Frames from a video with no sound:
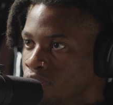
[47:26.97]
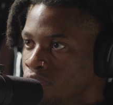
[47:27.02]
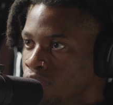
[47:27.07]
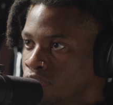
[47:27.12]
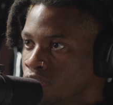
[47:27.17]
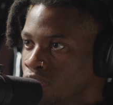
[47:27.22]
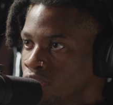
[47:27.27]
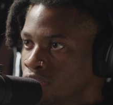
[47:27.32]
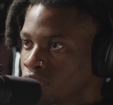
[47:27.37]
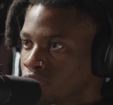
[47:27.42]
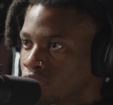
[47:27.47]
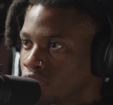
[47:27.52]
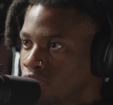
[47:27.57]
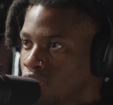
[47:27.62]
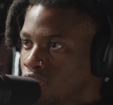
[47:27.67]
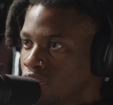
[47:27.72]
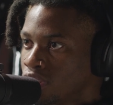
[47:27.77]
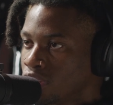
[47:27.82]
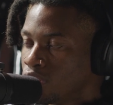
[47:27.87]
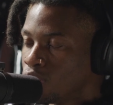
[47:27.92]
you
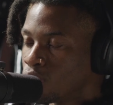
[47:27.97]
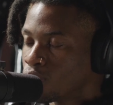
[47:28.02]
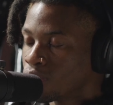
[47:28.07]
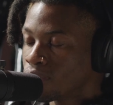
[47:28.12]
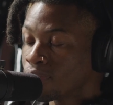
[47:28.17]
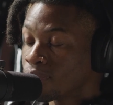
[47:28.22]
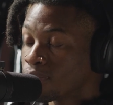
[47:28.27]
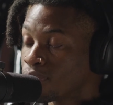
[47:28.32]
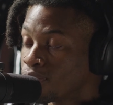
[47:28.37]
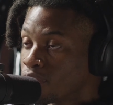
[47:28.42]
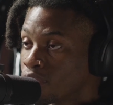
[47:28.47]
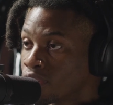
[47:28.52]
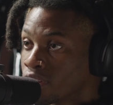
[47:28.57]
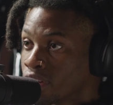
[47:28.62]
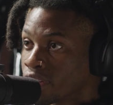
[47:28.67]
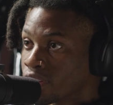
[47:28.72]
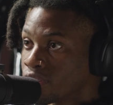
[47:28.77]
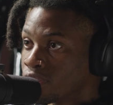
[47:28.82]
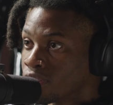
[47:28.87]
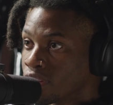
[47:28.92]
don't even feel
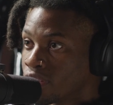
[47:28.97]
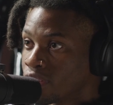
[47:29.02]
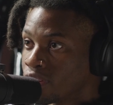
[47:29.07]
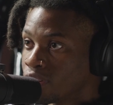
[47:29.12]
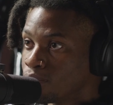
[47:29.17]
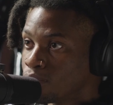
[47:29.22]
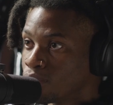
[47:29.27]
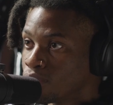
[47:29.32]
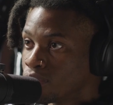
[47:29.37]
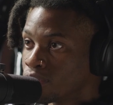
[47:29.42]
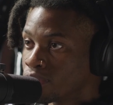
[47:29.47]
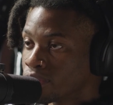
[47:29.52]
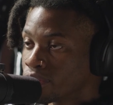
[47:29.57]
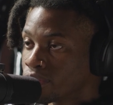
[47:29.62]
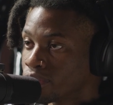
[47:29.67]
like you're there anymore.